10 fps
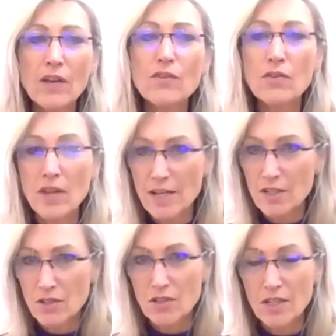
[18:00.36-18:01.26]
other
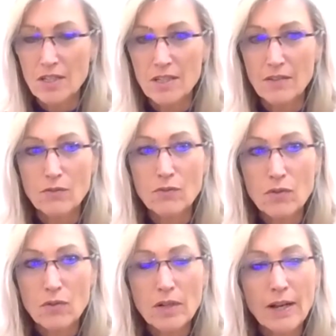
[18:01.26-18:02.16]
things that have
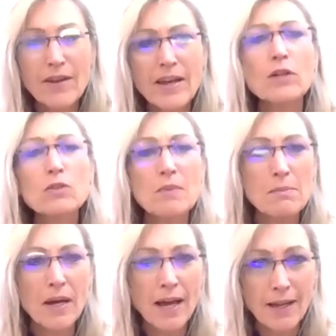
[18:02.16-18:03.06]
have held me
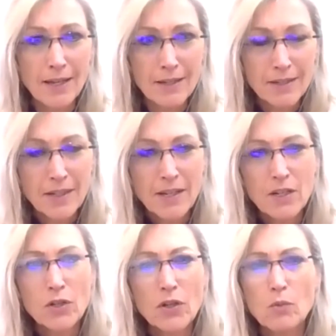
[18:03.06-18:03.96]
back
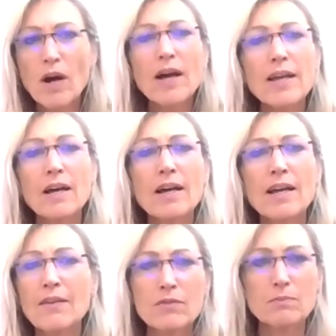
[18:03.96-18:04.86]
you know why i
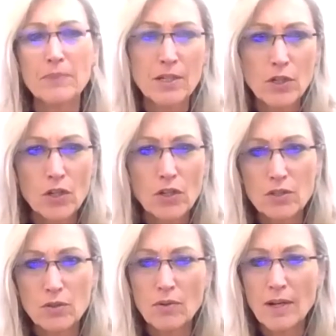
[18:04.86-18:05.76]
haven't been heard
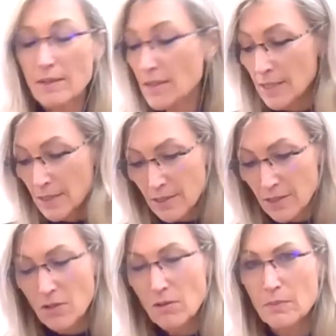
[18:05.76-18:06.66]
or and
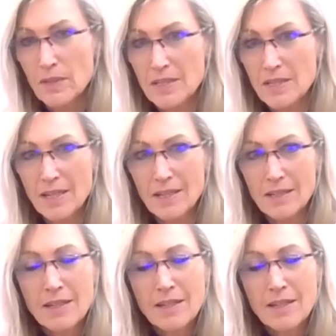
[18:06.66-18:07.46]
can't be seen